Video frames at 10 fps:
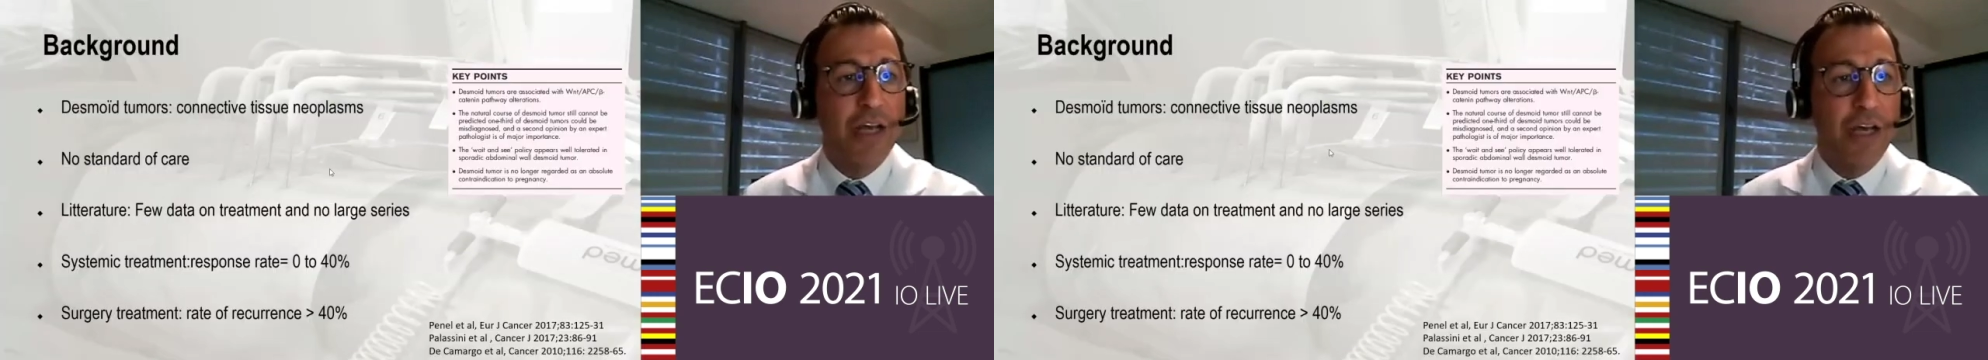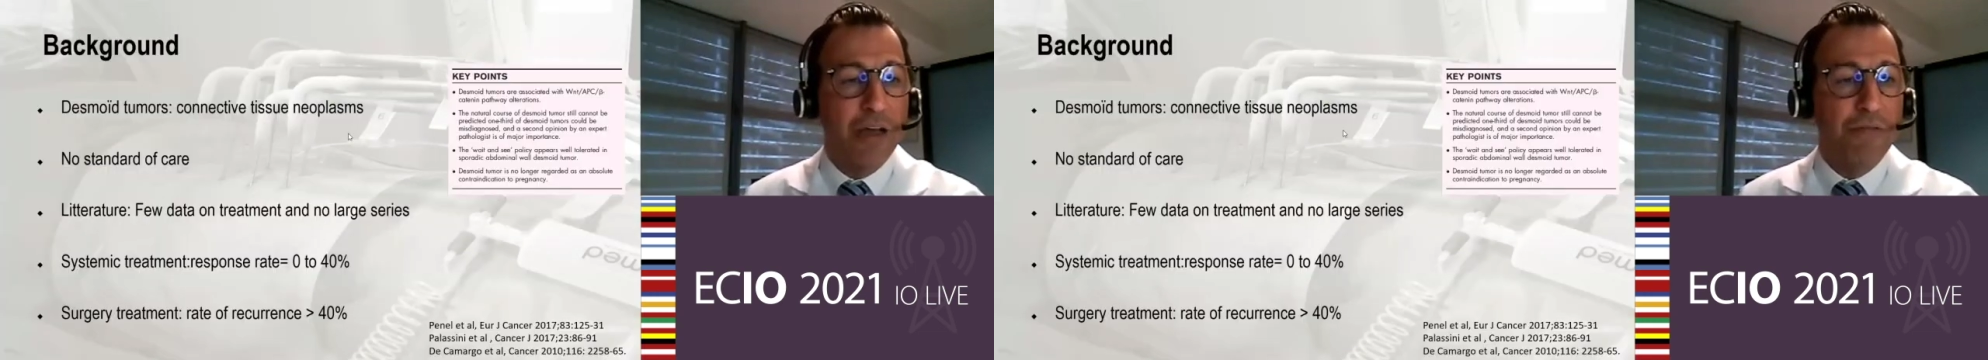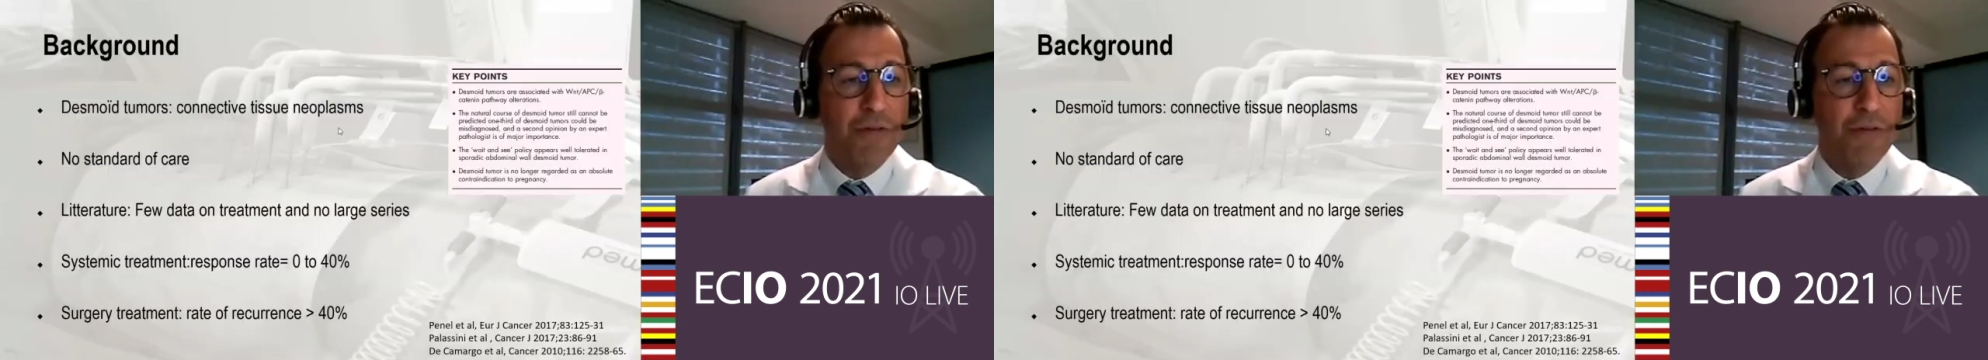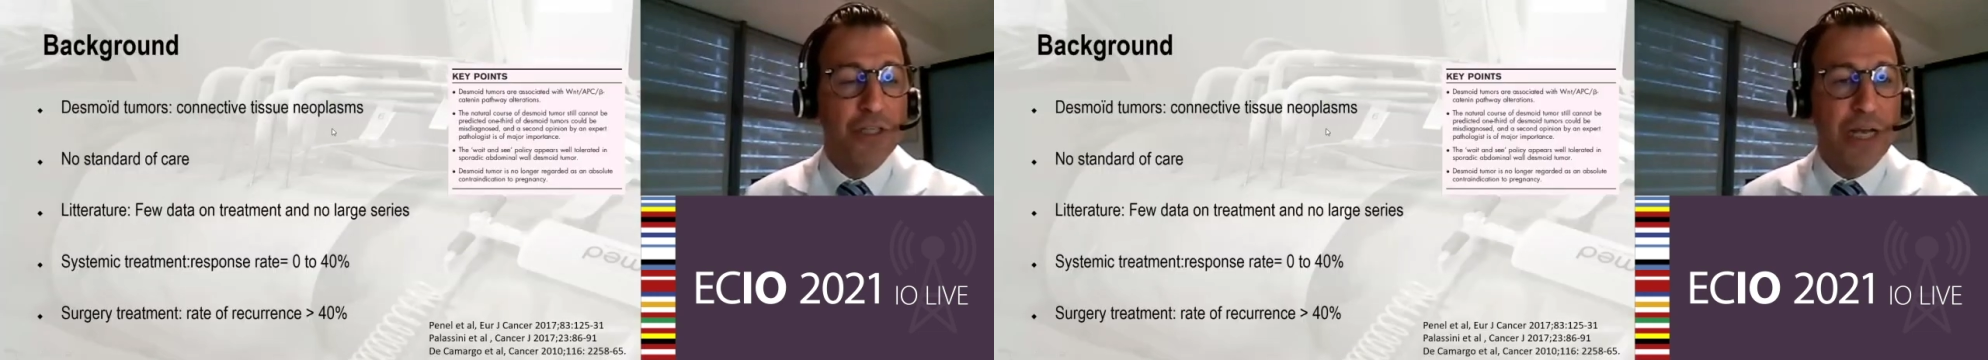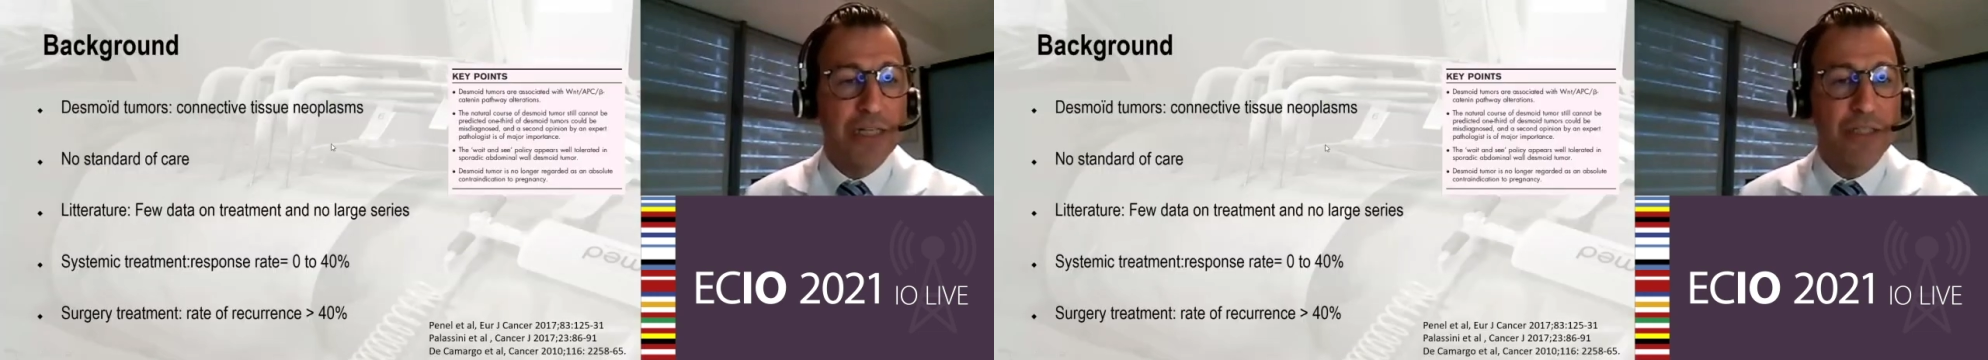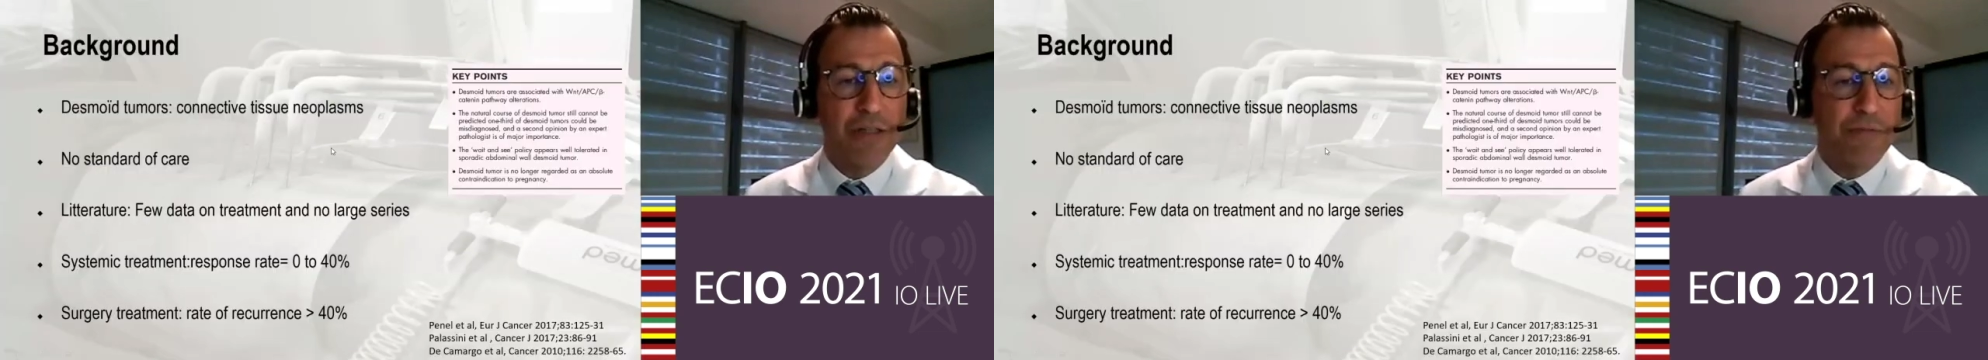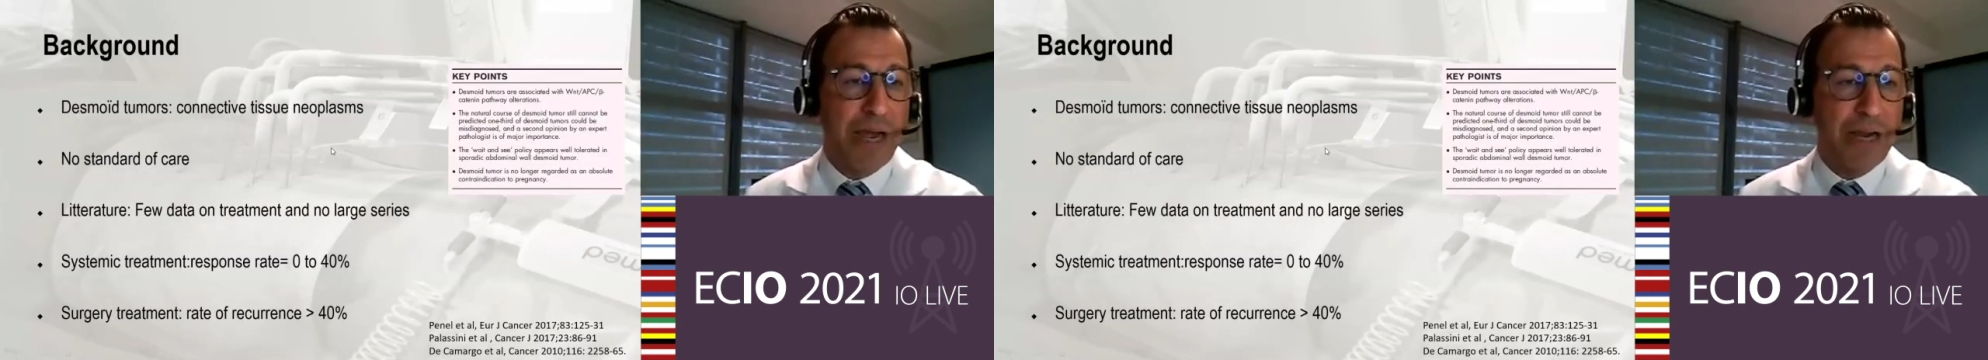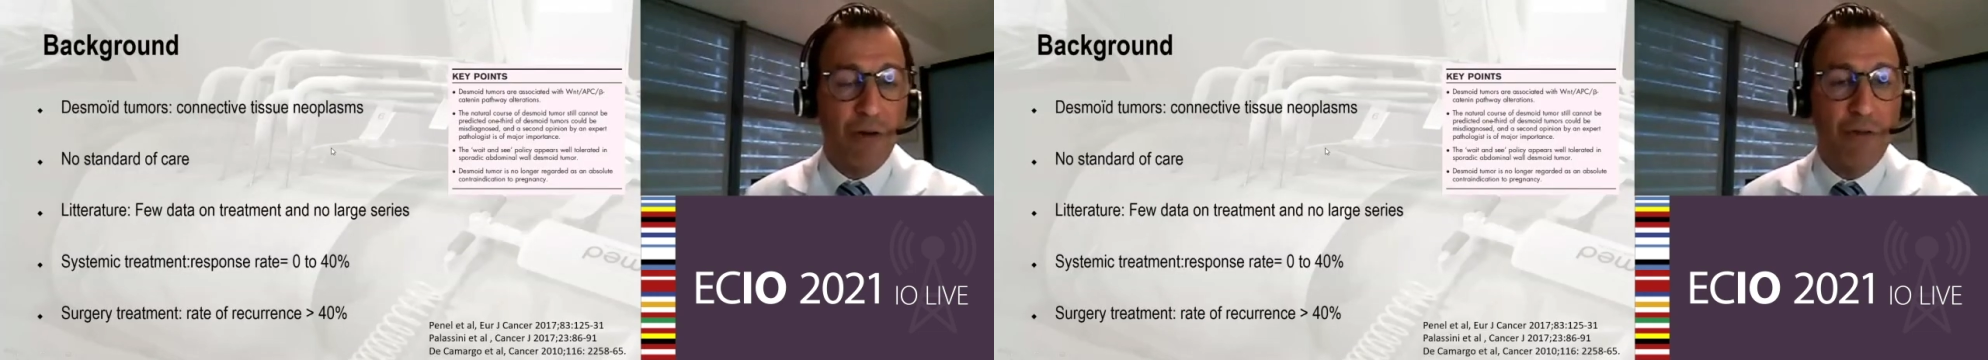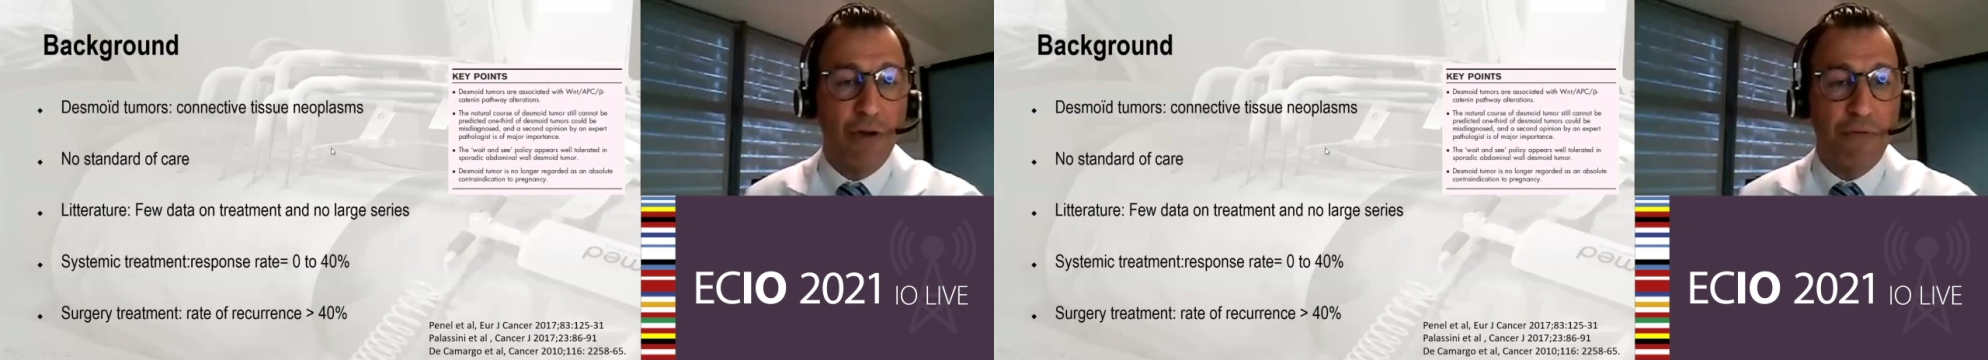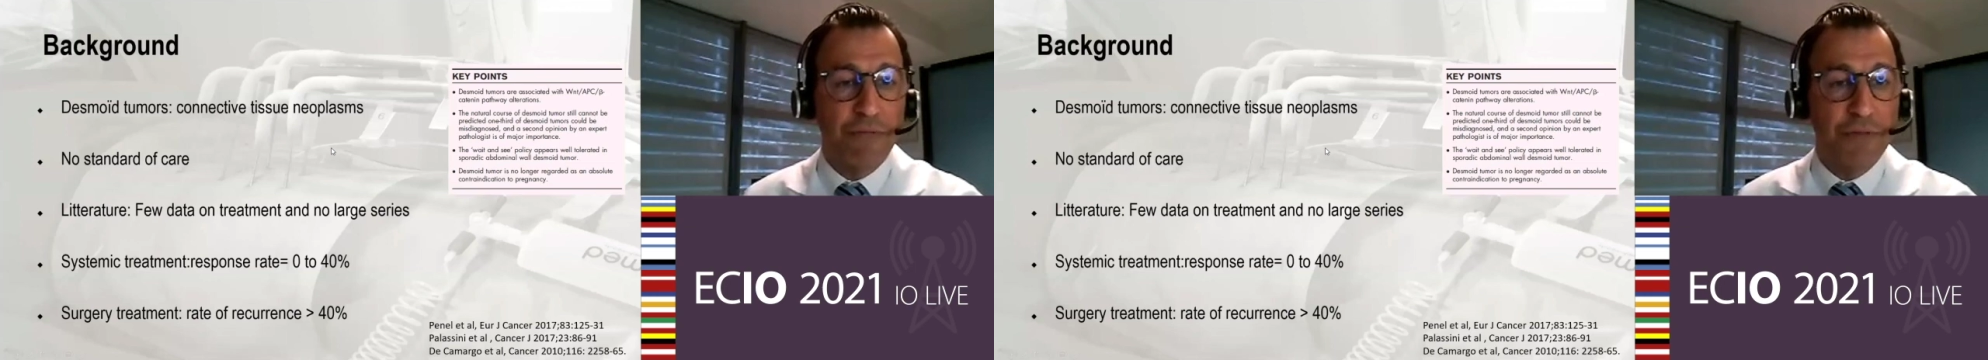uh, which has the background
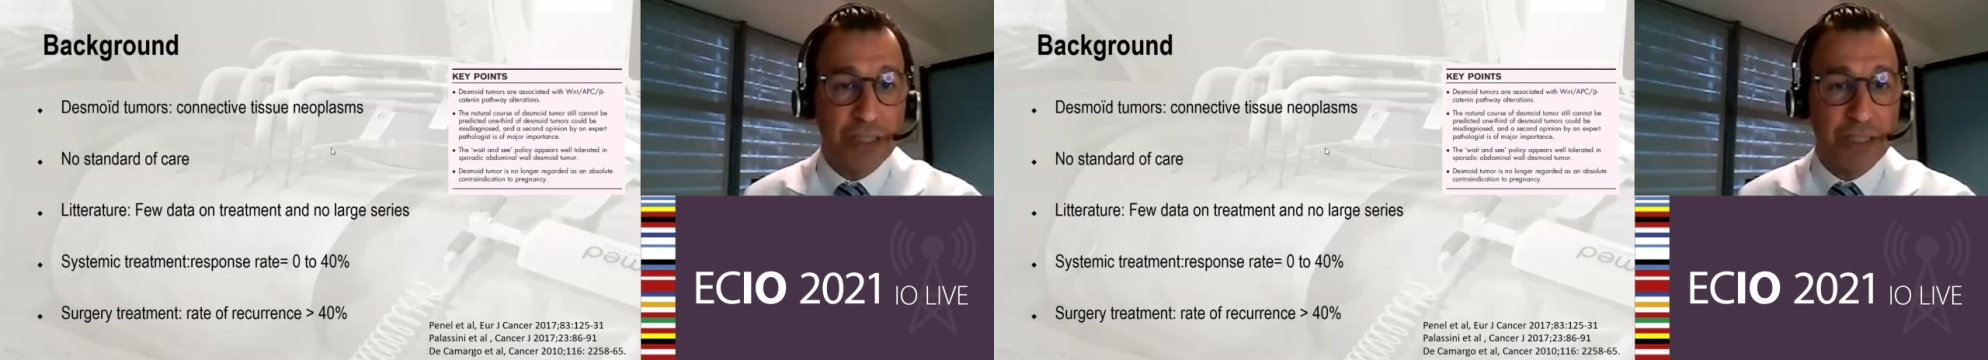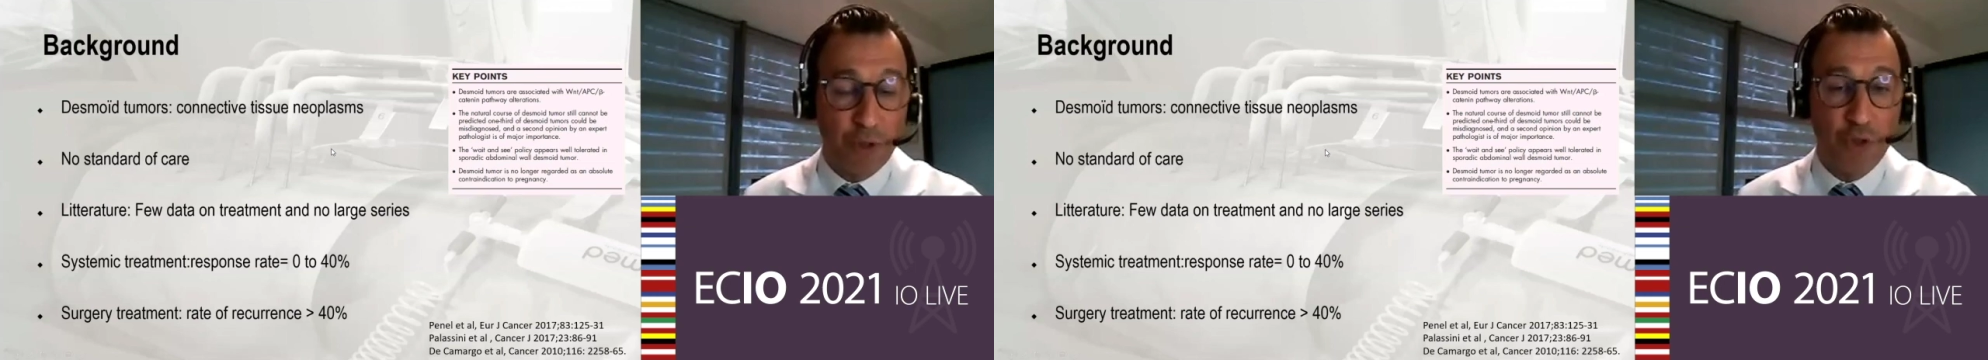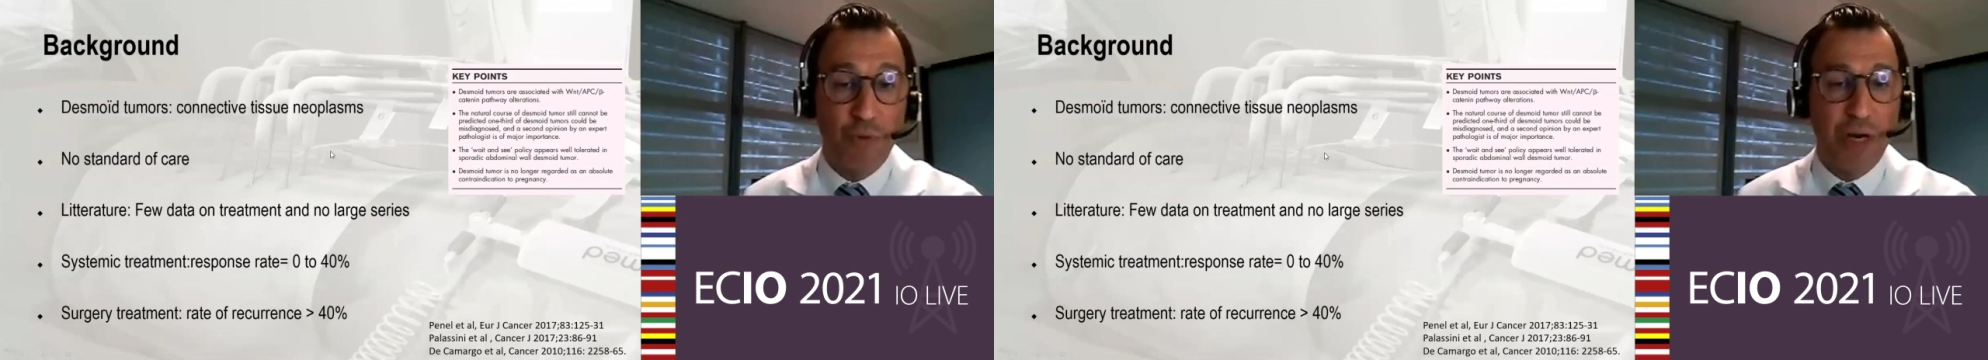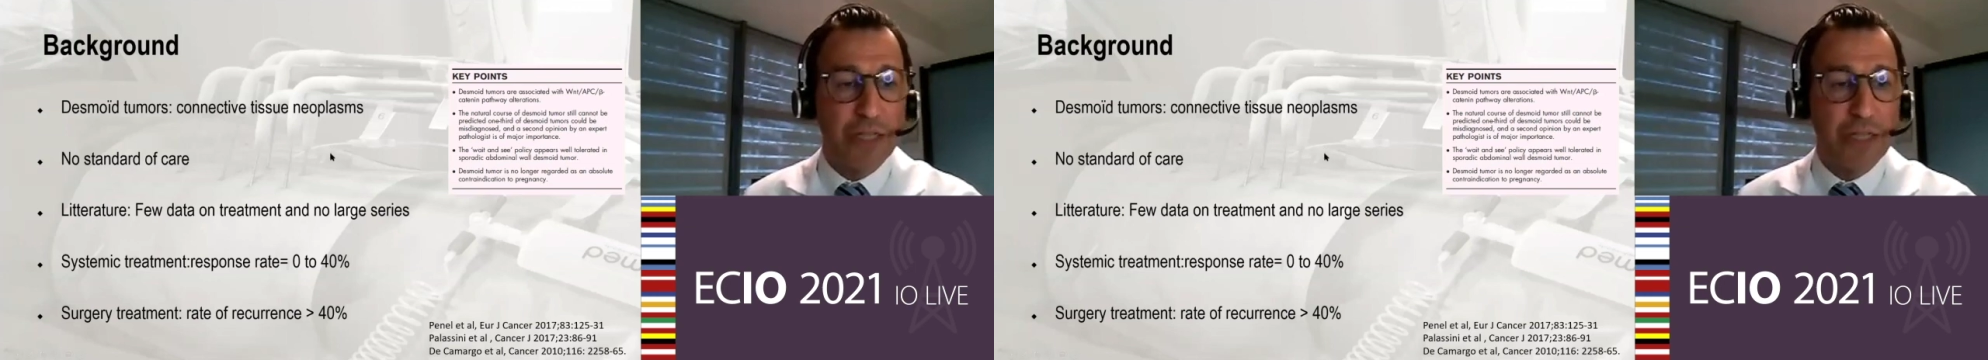of desmoid tumor.